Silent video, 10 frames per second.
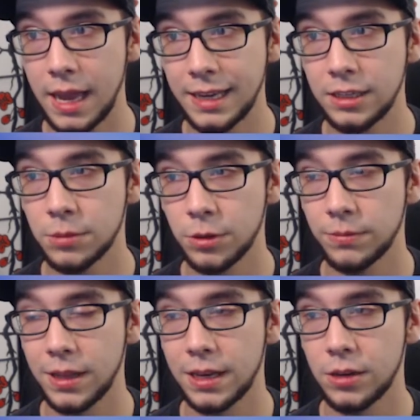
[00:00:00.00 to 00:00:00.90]
any number
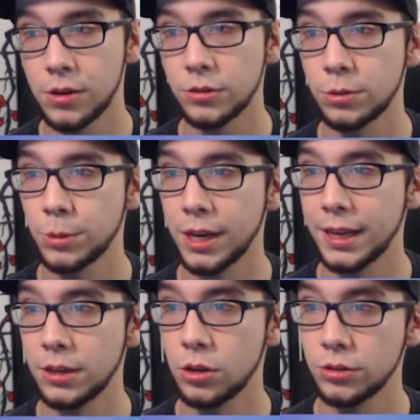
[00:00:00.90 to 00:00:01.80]
of land cards from your
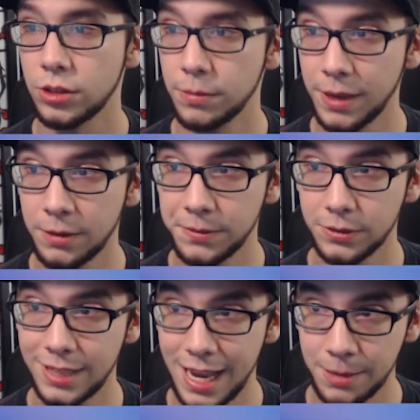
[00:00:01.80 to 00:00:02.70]
hand onto the
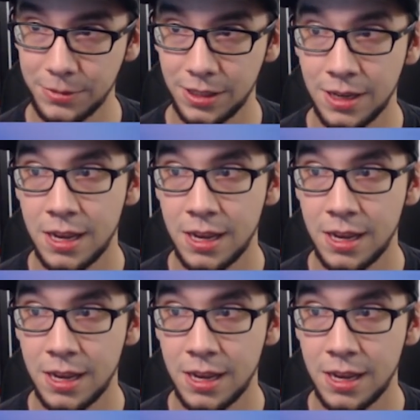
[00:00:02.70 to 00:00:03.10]
battlefield tapped.